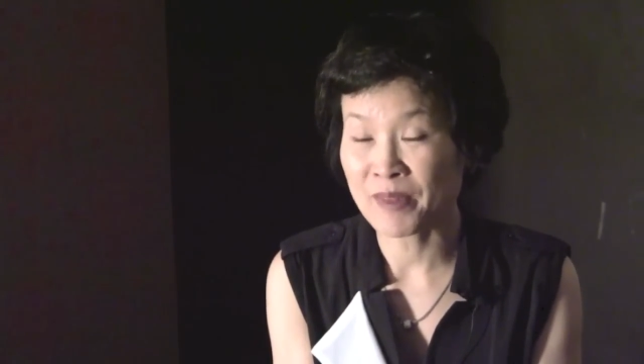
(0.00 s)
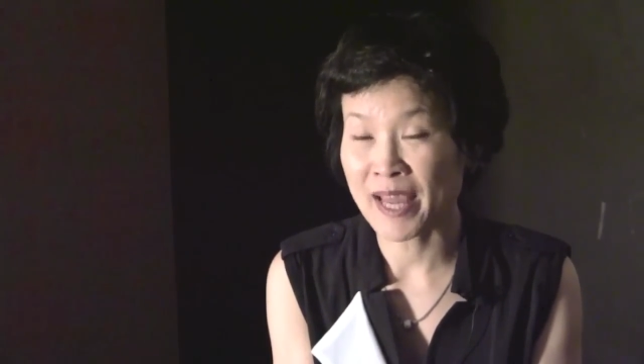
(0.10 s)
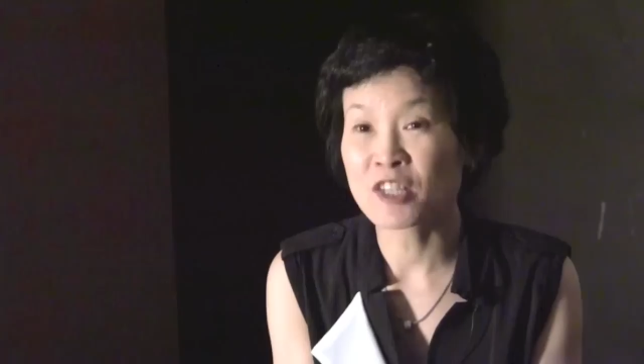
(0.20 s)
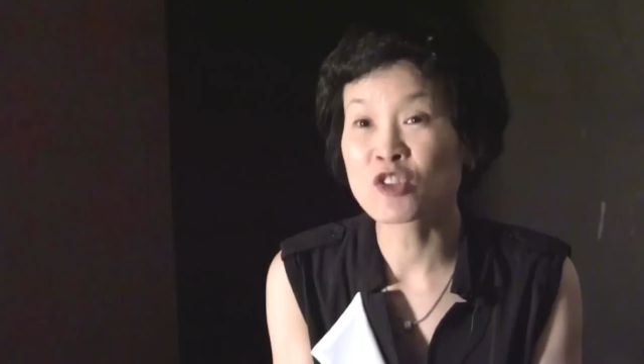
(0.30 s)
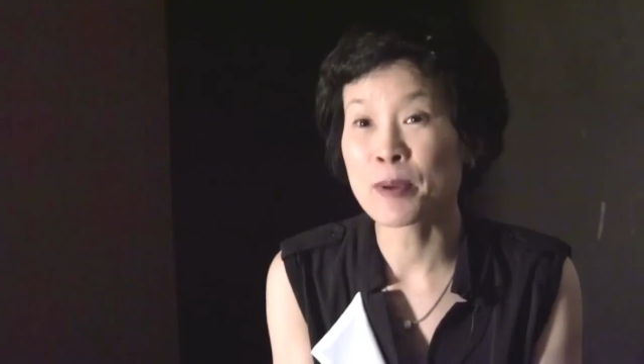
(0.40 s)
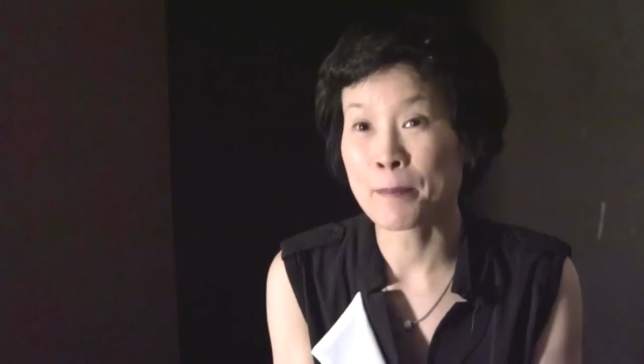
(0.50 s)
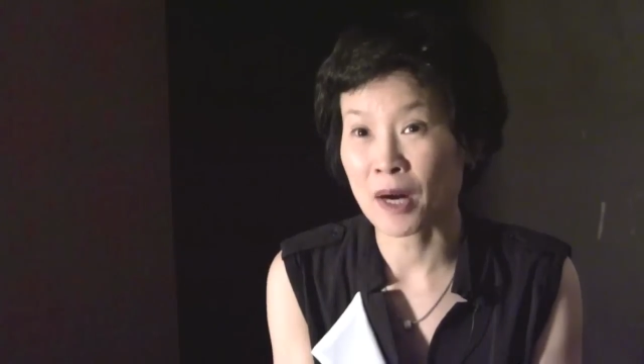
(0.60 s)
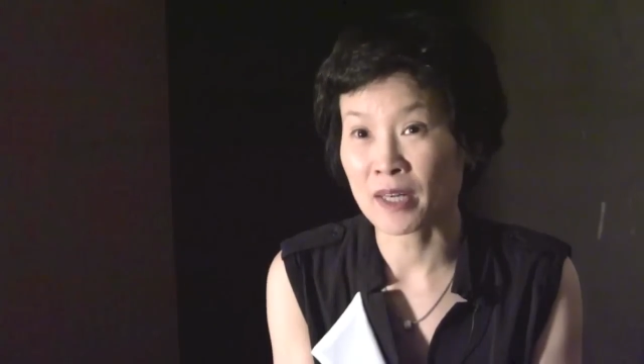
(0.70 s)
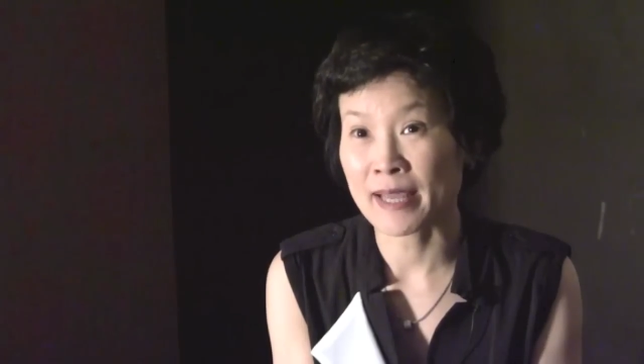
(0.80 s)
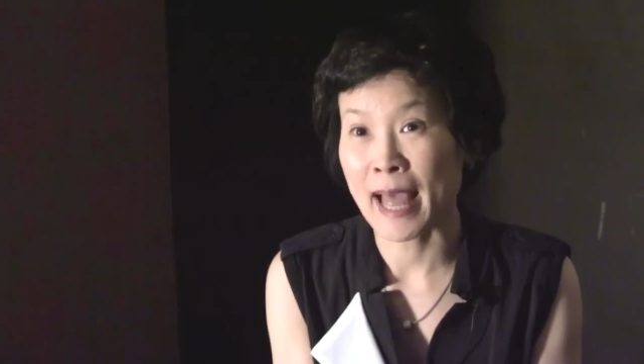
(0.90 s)
Android
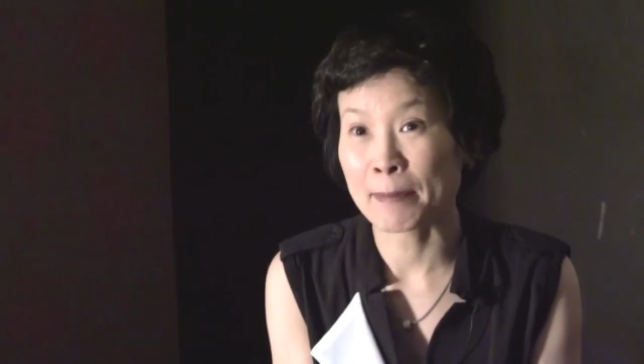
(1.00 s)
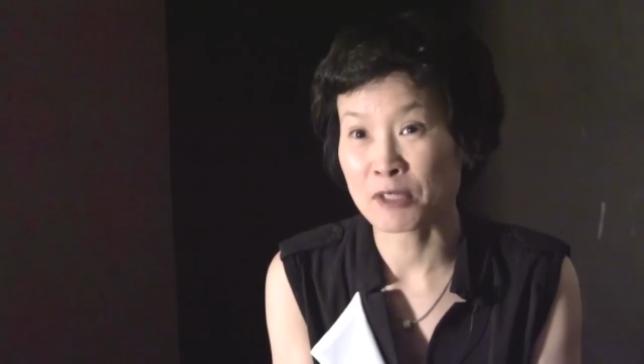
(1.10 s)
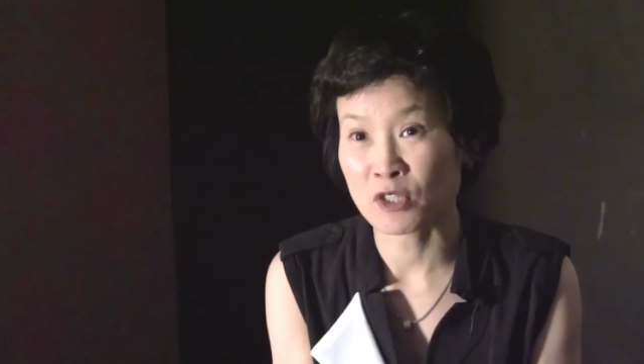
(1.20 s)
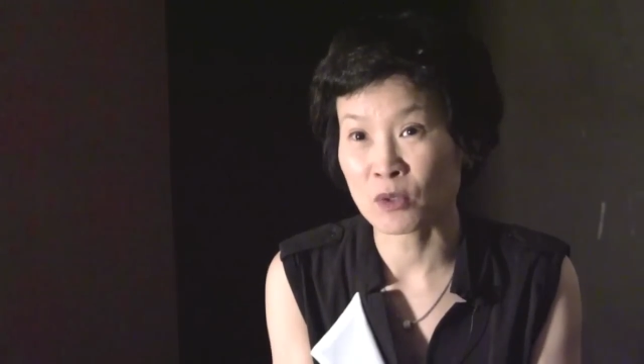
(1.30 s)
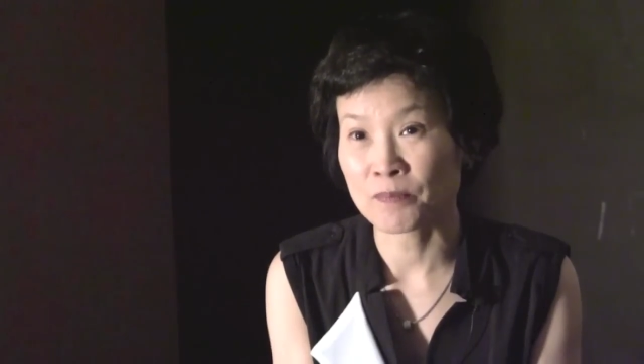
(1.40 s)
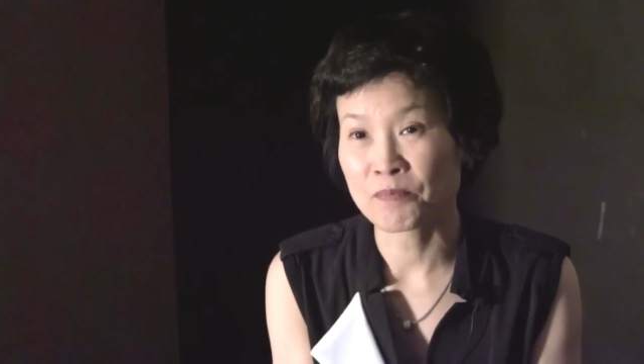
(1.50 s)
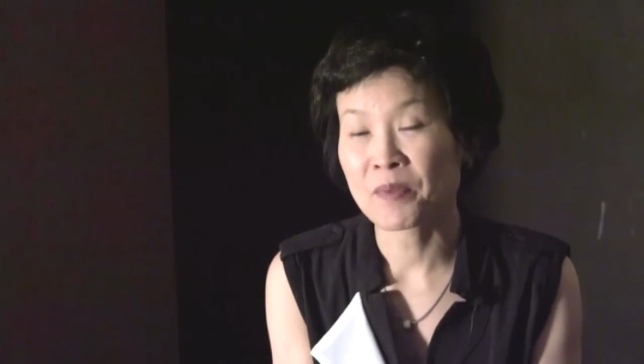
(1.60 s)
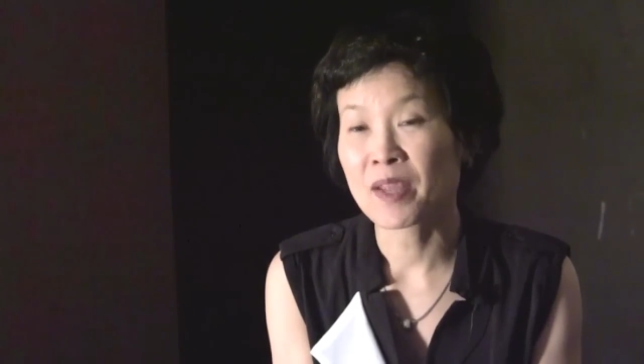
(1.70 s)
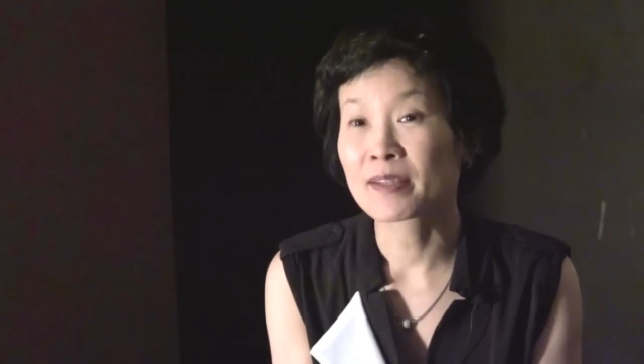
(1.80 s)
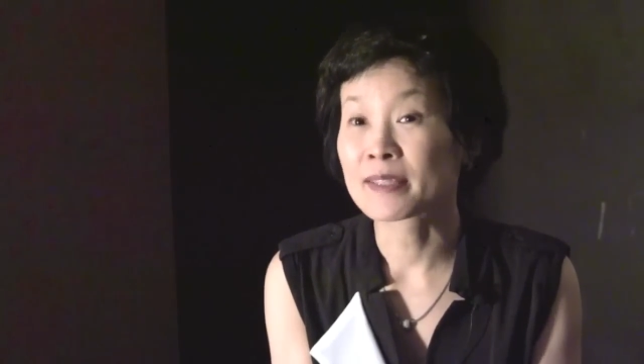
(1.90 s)
Market App Store,
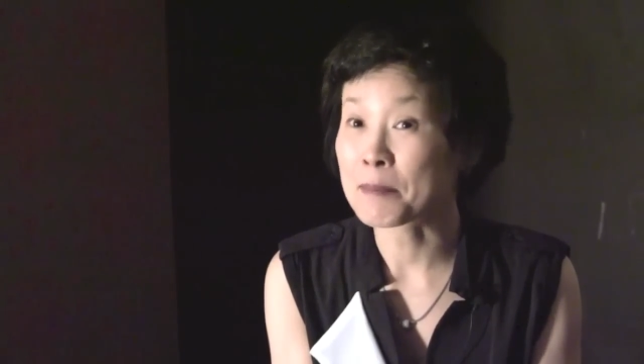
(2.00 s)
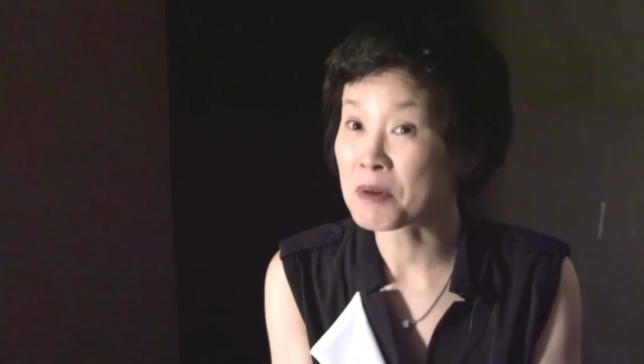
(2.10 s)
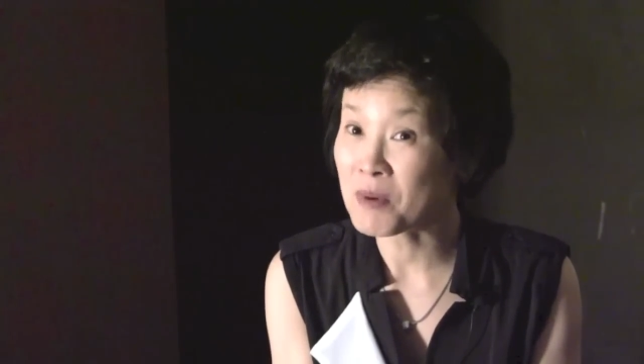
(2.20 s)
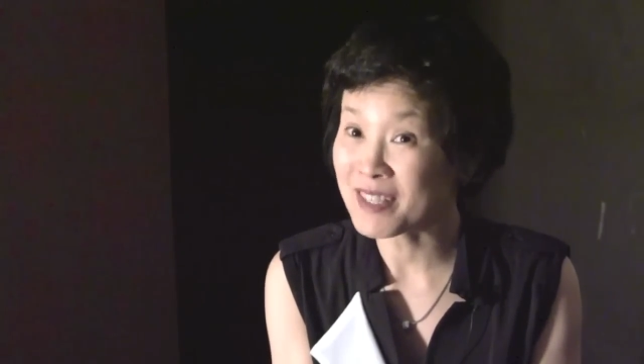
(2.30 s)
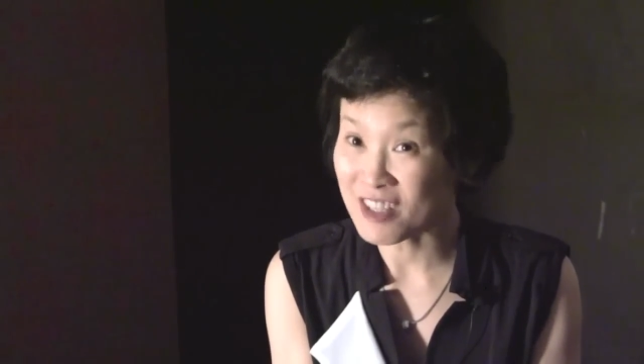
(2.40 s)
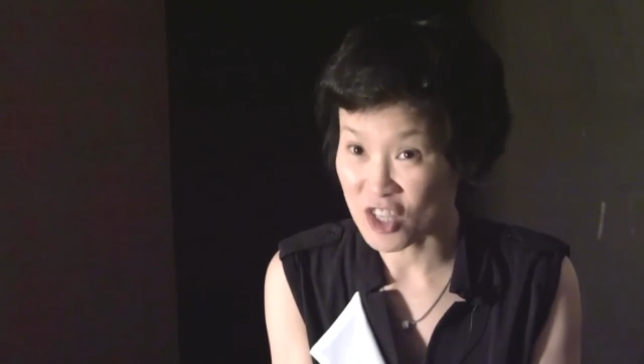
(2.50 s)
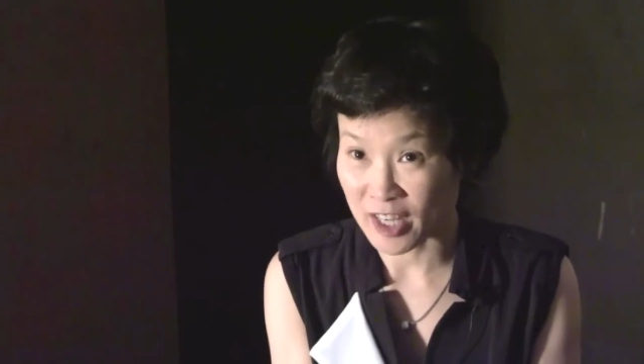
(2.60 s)
number one in